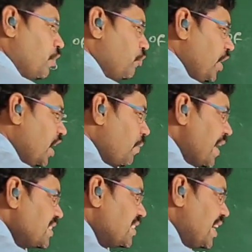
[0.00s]

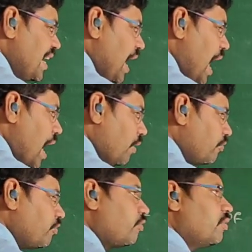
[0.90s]
frequency
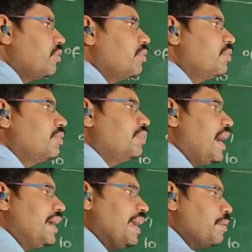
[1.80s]
of that